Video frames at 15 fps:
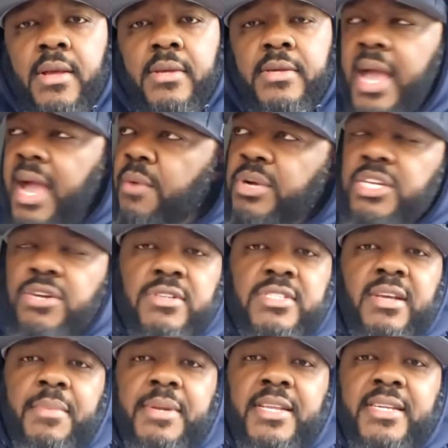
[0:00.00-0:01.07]
Yeah, we're doing
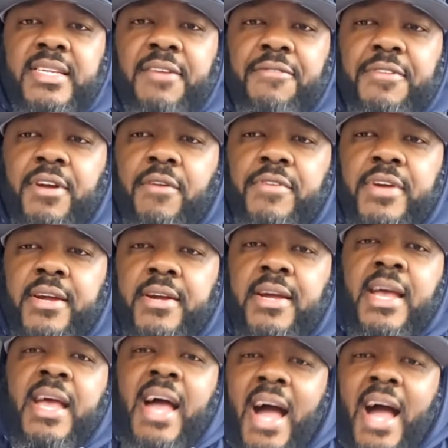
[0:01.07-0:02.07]
something a little different over here.